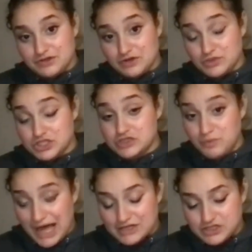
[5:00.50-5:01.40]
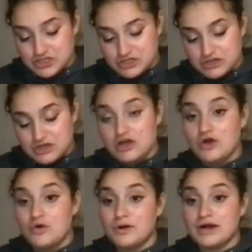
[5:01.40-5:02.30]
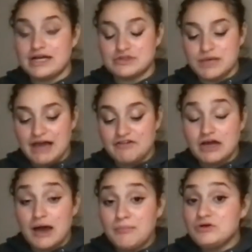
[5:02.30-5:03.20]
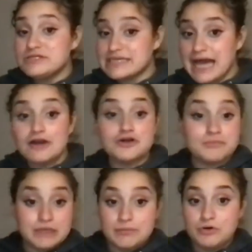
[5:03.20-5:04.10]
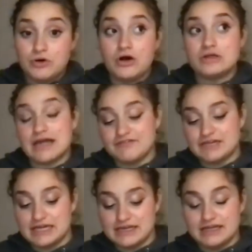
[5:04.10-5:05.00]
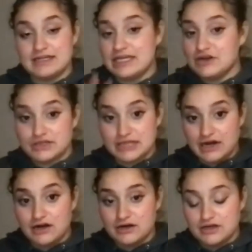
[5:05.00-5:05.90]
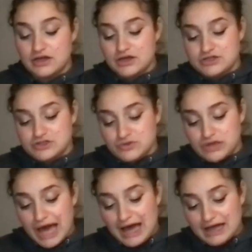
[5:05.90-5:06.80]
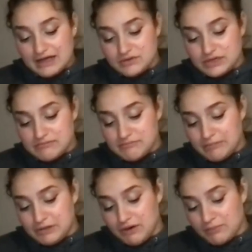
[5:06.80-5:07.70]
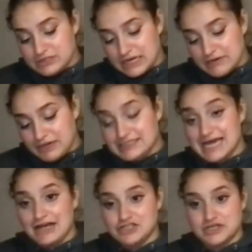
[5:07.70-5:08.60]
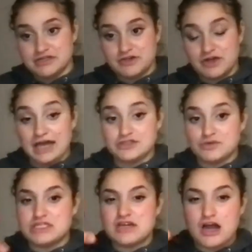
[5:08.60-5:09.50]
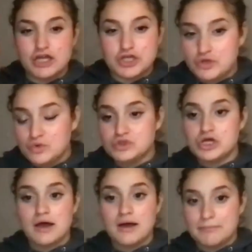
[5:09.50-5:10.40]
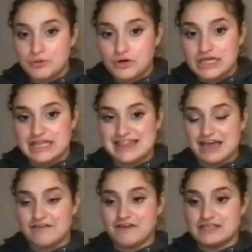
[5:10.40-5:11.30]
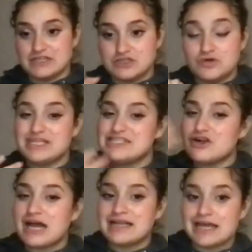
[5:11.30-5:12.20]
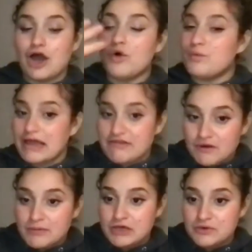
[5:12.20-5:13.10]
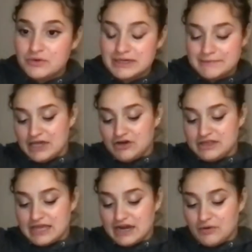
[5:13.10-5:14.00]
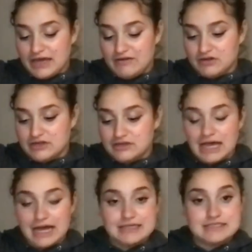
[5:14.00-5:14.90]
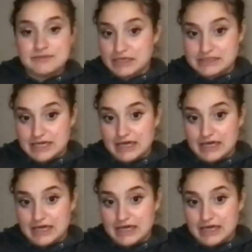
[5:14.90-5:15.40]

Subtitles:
which is a wedge. Whereas we have a couple scattered people left-handed here and there. So that might be represented by dashes, okay? So it's not a huge bulky thing facing to you. These are kind of like away from you. Here and there, we have our little lines depicting